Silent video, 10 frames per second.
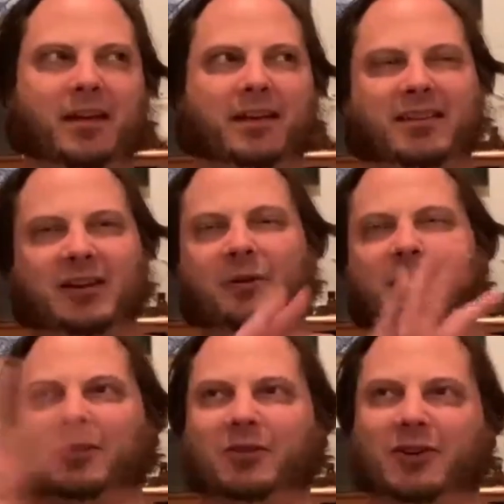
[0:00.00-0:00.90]
when
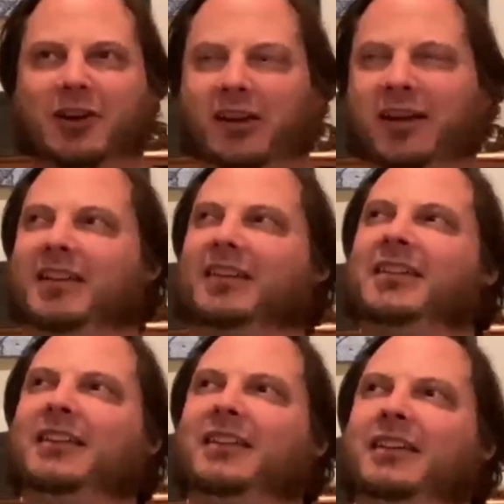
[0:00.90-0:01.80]
you look at it,
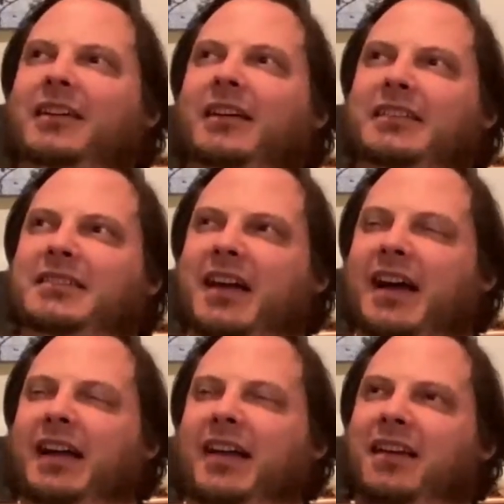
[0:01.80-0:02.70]
it's
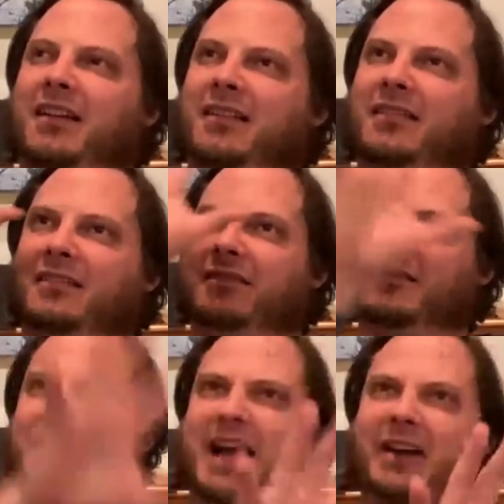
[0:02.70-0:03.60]
like
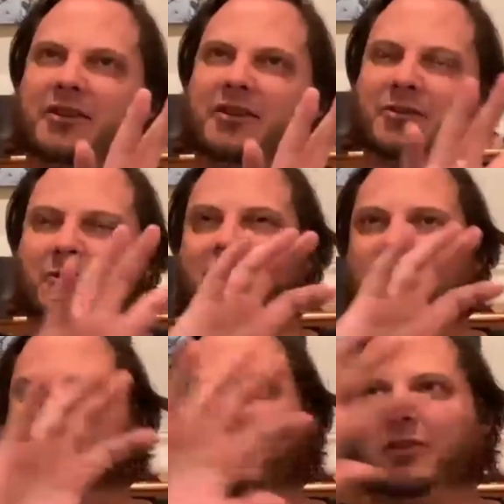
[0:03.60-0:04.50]
natural
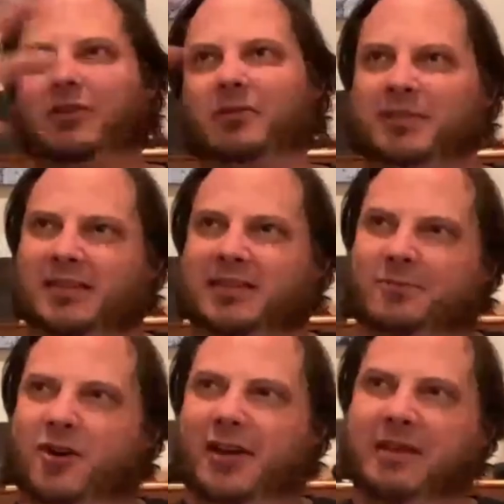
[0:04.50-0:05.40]
world with this
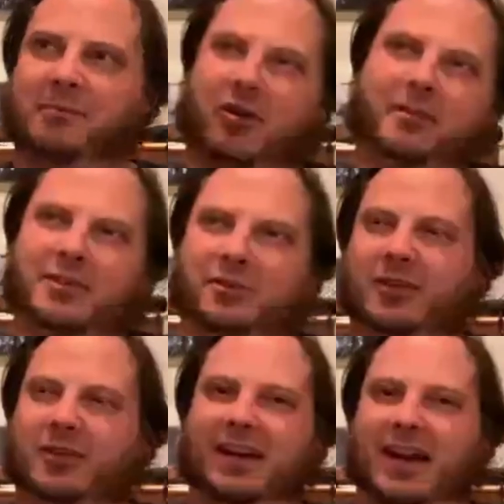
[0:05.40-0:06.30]
rocky
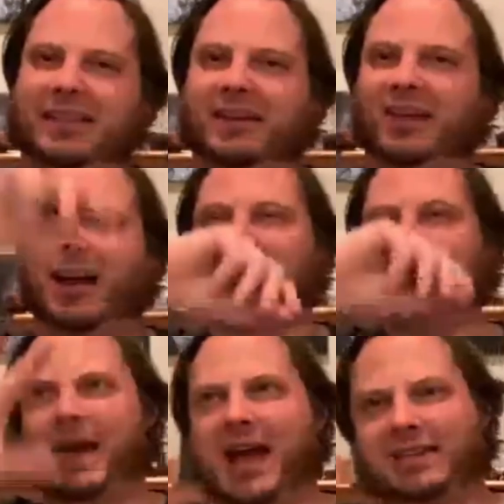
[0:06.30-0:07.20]
promontory, and then
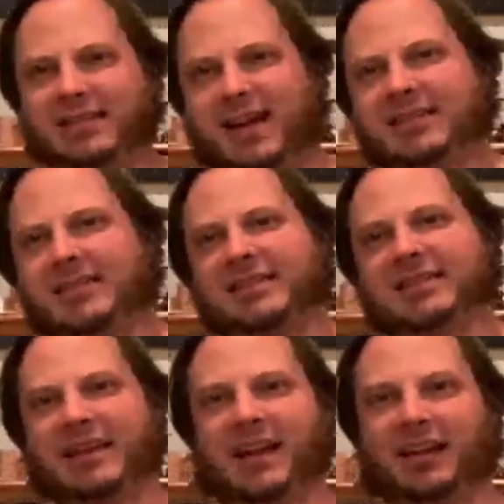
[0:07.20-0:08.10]
like man
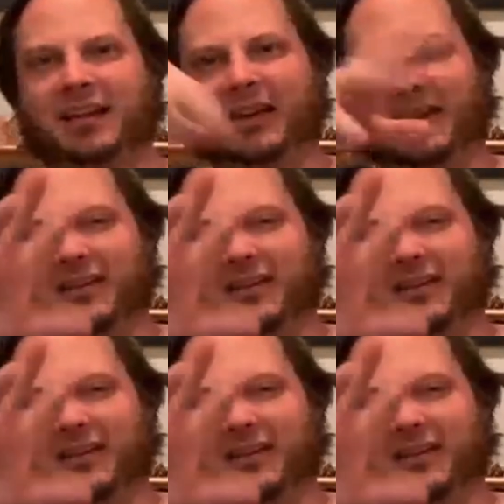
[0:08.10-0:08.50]
starts to settle it